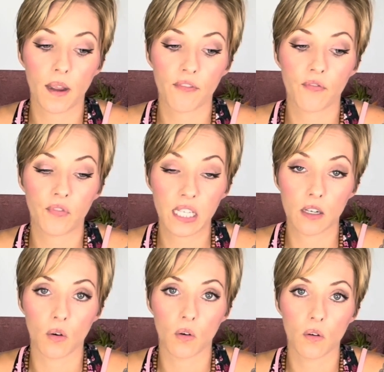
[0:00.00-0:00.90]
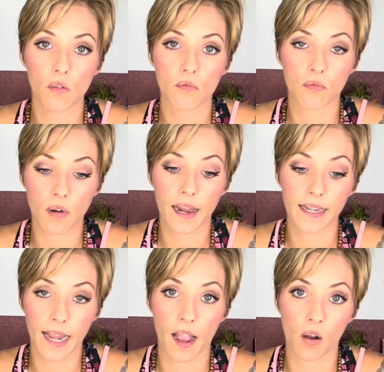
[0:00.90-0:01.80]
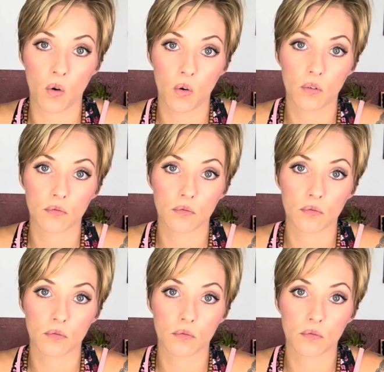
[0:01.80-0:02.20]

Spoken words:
I feel right now?